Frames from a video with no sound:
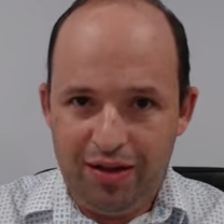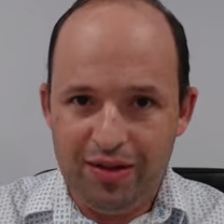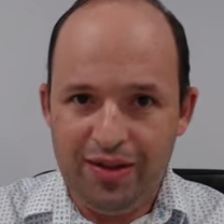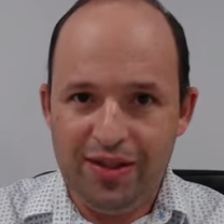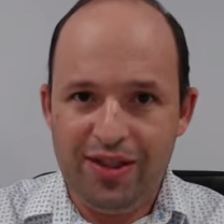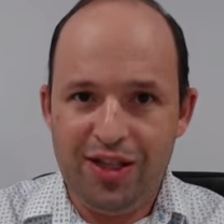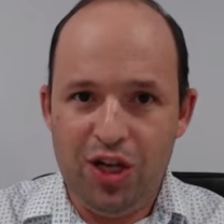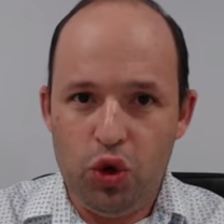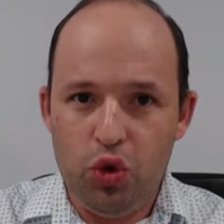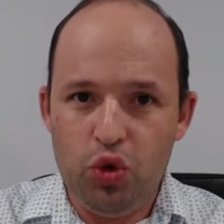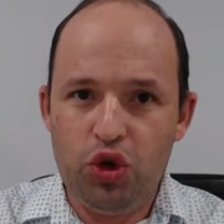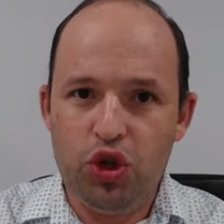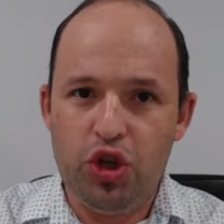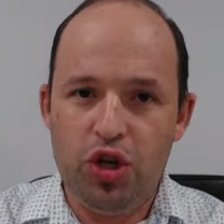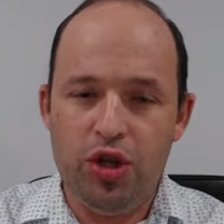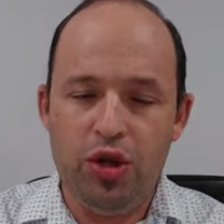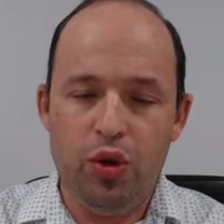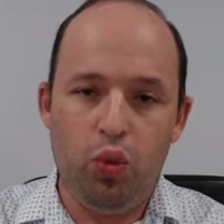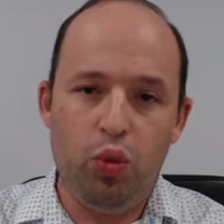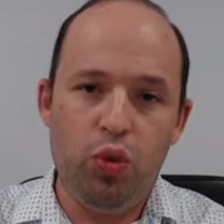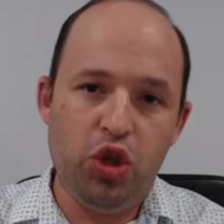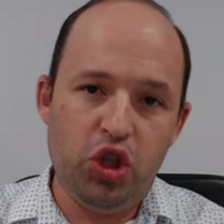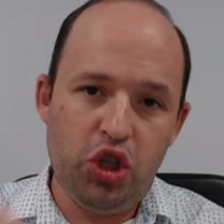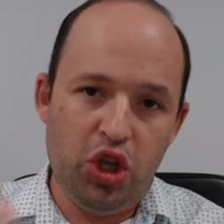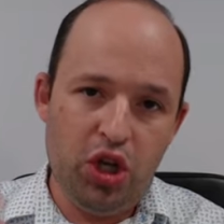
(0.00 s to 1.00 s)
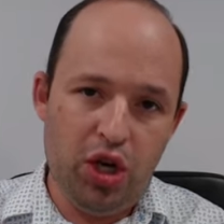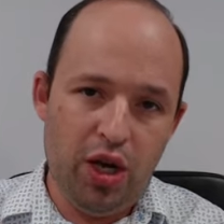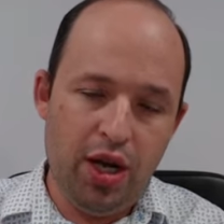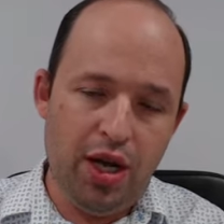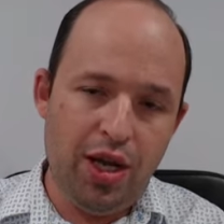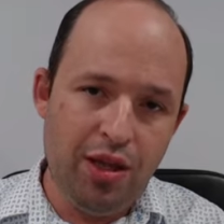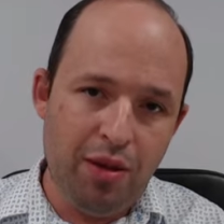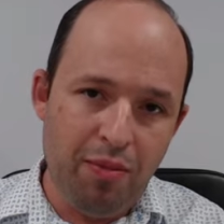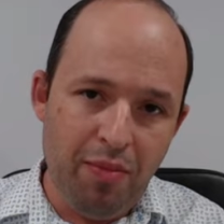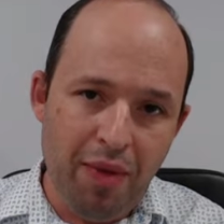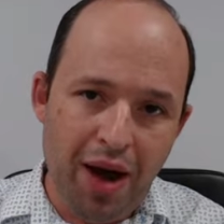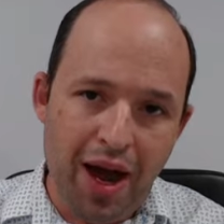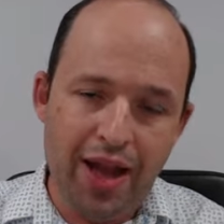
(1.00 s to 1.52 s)
solution, which
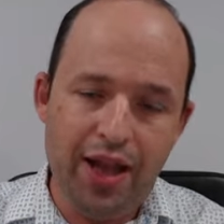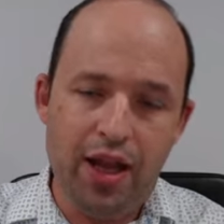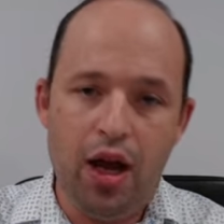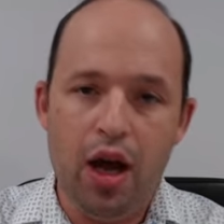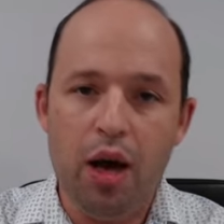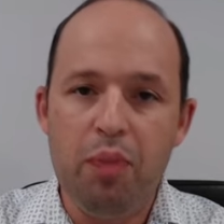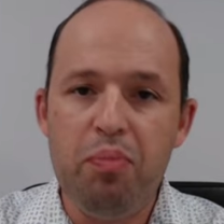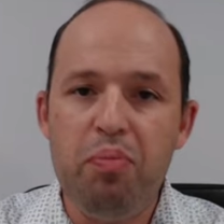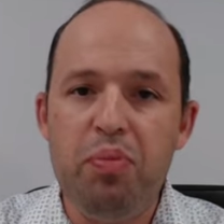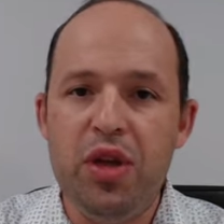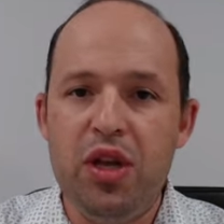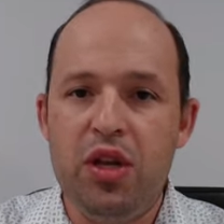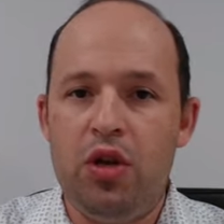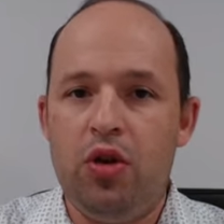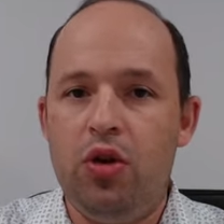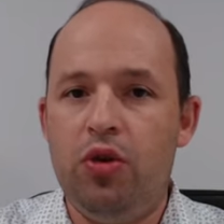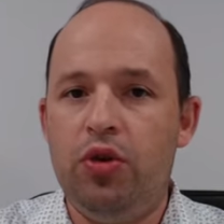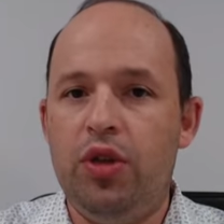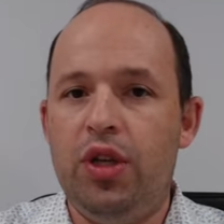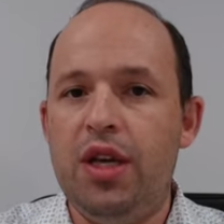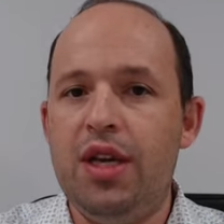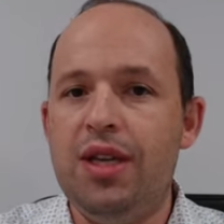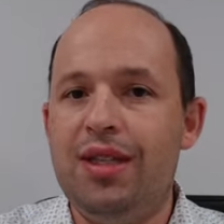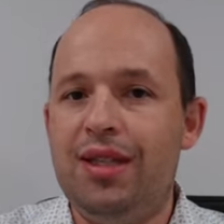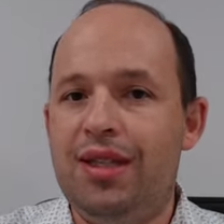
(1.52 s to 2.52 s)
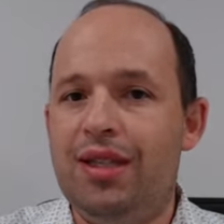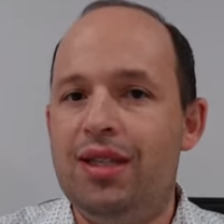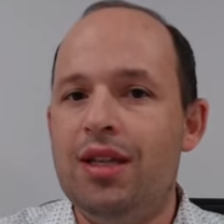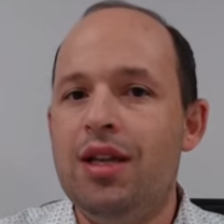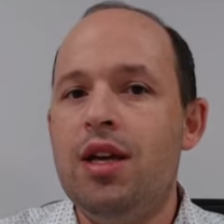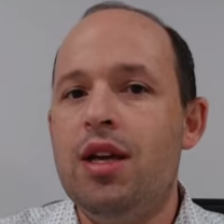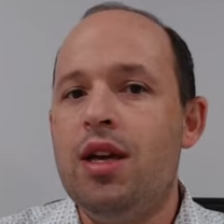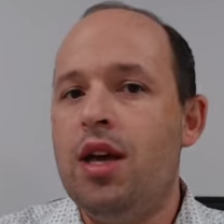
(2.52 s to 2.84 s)
in my opinion is